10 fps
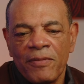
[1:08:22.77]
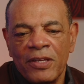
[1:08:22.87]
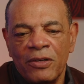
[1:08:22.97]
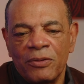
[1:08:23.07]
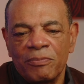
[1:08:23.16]

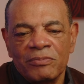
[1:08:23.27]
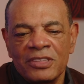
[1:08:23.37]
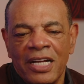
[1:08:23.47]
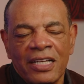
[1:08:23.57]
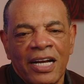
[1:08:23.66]
know,
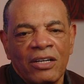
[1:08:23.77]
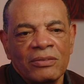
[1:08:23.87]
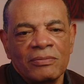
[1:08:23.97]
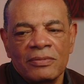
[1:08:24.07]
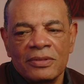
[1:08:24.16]
check it out
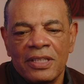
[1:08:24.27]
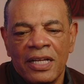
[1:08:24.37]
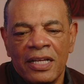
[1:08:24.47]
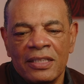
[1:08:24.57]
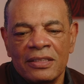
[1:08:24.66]

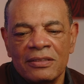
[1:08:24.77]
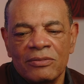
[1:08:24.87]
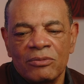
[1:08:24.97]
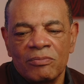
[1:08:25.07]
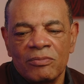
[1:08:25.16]
and
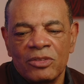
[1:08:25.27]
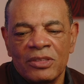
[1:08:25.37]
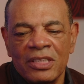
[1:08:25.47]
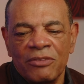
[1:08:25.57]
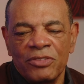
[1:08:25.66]

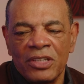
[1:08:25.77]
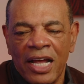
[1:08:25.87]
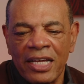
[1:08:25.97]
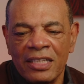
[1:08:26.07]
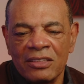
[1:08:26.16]
see if you
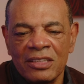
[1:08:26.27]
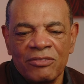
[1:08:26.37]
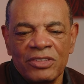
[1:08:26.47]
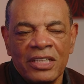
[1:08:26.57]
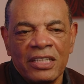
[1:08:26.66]
like it, see
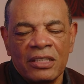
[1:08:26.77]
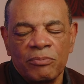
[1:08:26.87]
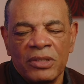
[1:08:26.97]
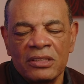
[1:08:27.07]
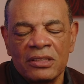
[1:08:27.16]
if you need it.
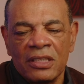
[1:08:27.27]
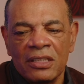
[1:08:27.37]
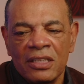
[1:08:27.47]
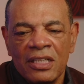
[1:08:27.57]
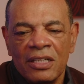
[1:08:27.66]
But as
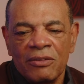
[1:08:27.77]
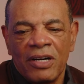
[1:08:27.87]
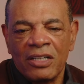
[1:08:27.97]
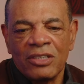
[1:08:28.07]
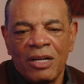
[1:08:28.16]

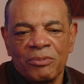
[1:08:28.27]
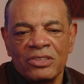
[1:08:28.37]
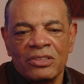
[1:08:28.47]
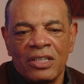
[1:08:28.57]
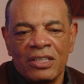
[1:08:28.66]
far as I'm
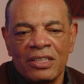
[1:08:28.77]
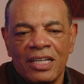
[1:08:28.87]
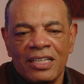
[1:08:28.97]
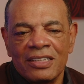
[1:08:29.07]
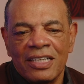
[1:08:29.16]
concerned,
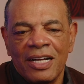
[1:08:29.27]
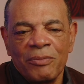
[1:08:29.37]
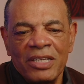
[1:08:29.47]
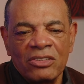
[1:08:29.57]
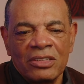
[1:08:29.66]
I'm
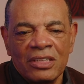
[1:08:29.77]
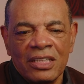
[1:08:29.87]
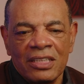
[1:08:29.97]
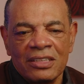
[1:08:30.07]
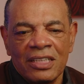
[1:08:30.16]
easy to
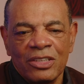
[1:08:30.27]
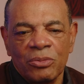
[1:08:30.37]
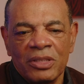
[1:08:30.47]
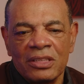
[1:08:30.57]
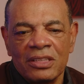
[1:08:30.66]
get in touch
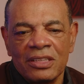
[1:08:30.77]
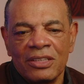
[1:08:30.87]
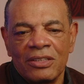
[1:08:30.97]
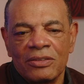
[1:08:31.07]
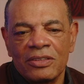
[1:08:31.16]
with, you
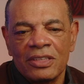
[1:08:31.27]
know.